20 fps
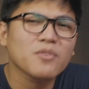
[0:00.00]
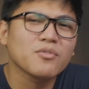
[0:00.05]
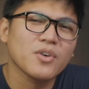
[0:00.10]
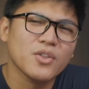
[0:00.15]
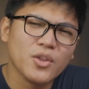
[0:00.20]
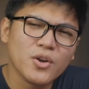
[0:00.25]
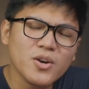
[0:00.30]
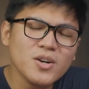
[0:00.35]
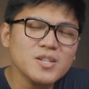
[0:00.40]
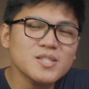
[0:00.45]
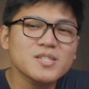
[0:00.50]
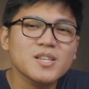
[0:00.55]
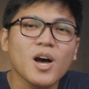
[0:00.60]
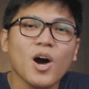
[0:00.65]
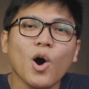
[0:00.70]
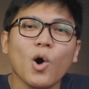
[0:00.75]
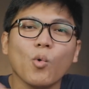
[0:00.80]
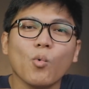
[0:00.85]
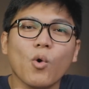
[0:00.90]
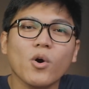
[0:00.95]
a nurse
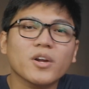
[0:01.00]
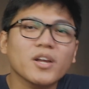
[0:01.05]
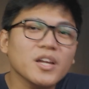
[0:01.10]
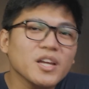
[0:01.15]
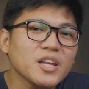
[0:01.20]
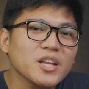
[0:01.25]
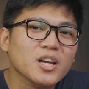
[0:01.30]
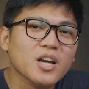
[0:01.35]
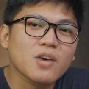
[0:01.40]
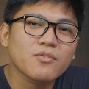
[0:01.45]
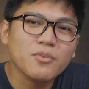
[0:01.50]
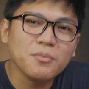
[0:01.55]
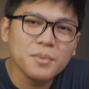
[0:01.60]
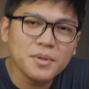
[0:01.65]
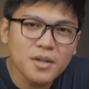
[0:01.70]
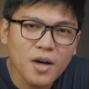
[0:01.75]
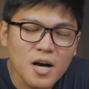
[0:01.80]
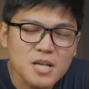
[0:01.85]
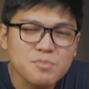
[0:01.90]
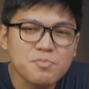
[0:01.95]
working in a
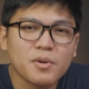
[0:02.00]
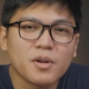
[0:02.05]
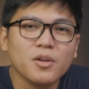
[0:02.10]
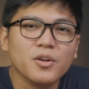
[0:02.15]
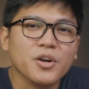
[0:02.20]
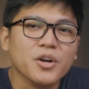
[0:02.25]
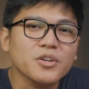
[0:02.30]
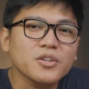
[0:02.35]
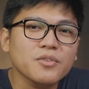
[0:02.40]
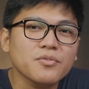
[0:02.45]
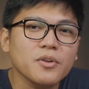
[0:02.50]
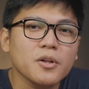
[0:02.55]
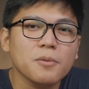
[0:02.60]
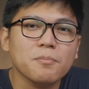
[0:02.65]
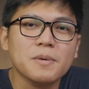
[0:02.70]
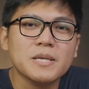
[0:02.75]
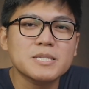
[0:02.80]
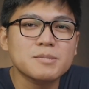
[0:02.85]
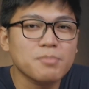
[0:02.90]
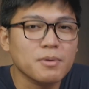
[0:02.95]
government hospital here in the
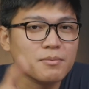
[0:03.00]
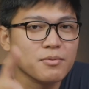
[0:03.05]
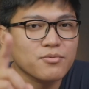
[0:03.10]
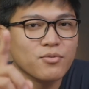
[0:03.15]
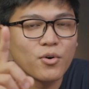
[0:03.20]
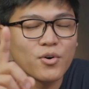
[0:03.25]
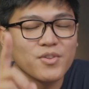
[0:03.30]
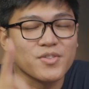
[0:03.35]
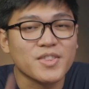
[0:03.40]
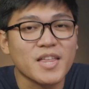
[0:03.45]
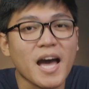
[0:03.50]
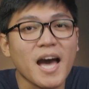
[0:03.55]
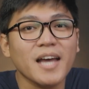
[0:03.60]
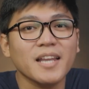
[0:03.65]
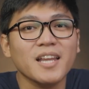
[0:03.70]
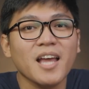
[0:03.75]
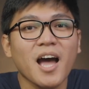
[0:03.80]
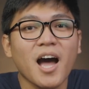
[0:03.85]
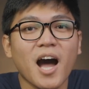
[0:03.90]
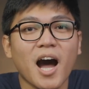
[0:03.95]
Philippines. But before
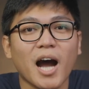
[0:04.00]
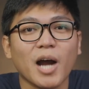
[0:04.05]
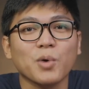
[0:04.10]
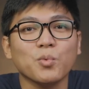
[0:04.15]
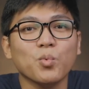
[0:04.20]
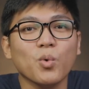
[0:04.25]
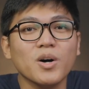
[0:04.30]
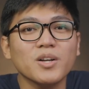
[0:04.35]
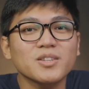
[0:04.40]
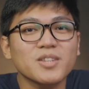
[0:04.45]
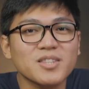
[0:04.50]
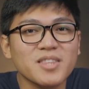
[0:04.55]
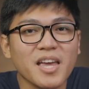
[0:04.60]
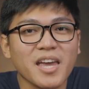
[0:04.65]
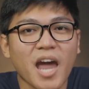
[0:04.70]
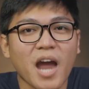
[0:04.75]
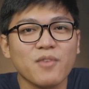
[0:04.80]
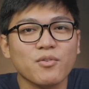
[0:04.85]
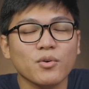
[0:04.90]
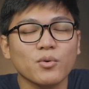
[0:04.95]
that, I want to
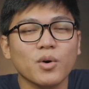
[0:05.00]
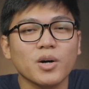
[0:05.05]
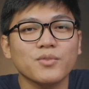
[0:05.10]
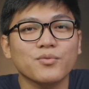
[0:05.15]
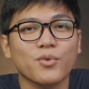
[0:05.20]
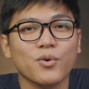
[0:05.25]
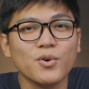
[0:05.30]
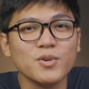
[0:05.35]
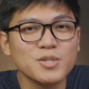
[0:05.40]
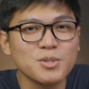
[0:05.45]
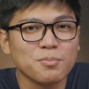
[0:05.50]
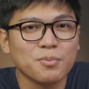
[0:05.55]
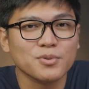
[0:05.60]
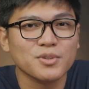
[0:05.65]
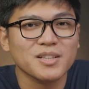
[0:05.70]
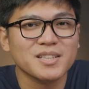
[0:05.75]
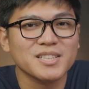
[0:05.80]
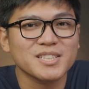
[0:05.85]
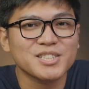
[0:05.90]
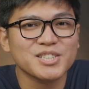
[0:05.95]
thank everyone for
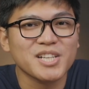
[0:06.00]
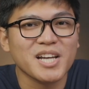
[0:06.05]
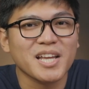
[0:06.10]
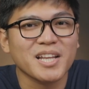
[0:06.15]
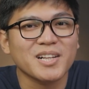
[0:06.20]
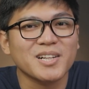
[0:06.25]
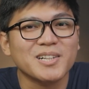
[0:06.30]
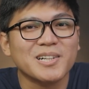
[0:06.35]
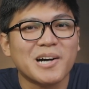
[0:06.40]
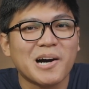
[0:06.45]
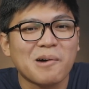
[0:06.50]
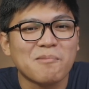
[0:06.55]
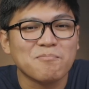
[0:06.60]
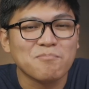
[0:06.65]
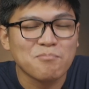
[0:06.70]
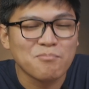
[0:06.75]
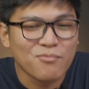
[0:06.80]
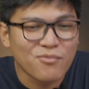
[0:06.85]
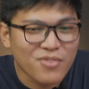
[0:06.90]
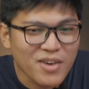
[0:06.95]
supporting this
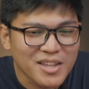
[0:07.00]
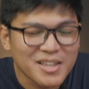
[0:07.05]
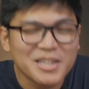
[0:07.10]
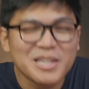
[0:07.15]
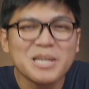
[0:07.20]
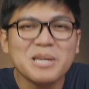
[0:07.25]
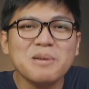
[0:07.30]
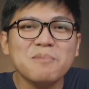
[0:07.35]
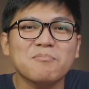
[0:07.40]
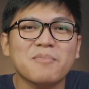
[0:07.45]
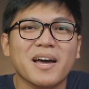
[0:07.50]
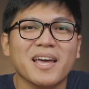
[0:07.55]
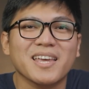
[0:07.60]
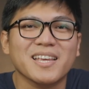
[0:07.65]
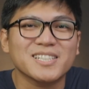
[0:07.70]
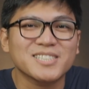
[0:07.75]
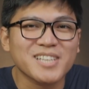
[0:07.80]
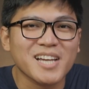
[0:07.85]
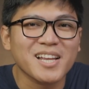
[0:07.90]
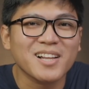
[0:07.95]
channel. Finally,
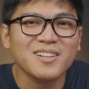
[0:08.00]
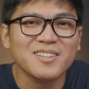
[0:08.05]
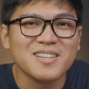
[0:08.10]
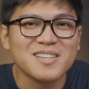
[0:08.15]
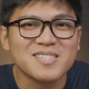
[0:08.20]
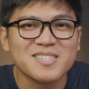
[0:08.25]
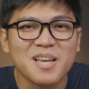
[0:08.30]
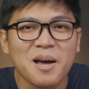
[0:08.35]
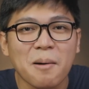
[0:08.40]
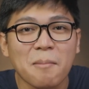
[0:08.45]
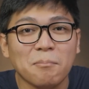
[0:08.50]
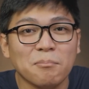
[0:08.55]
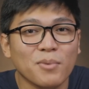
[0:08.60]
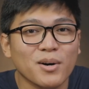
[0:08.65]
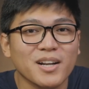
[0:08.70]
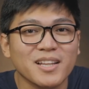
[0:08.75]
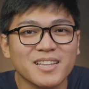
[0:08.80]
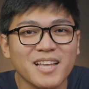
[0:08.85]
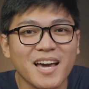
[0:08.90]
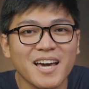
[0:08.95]
my channel is
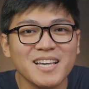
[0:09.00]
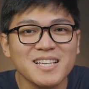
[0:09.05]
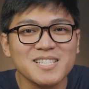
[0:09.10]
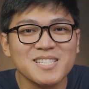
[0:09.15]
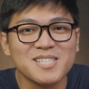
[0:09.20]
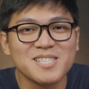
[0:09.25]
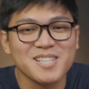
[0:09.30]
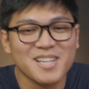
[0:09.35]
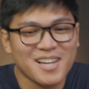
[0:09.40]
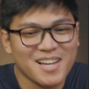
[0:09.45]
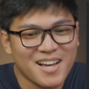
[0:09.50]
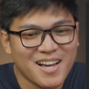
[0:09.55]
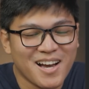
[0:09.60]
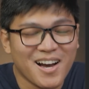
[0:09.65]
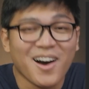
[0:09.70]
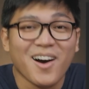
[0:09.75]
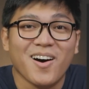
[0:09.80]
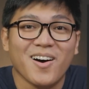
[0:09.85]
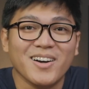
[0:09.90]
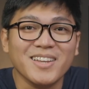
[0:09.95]
monetized.
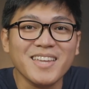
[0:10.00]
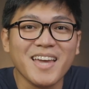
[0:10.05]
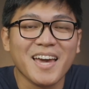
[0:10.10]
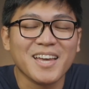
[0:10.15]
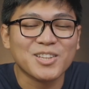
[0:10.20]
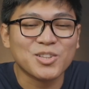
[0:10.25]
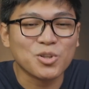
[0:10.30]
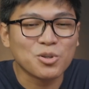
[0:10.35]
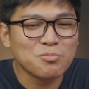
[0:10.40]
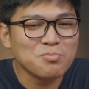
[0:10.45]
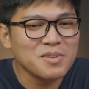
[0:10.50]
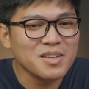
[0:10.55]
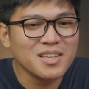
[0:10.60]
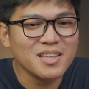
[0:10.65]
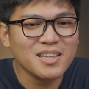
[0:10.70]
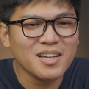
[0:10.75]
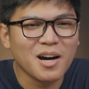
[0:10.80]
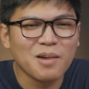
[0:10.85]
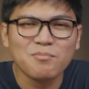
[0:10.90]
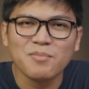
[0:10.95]
Yeah, it took
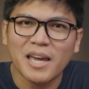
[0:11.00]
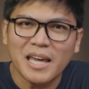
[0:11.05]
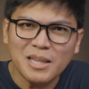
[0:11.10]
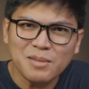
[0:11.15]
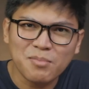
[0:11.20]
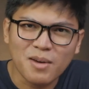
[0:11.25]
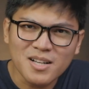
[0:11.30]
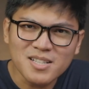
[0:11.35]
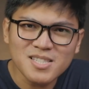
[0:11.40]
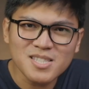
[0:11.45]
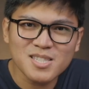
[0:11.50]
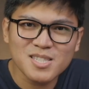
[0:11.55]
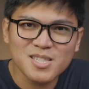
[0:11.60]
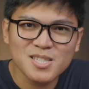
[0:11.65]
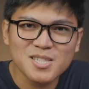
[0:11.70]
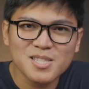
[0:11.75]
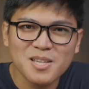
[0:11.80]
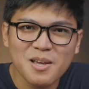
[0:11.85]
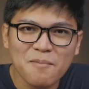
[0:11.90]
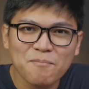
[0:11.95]
me 8 months.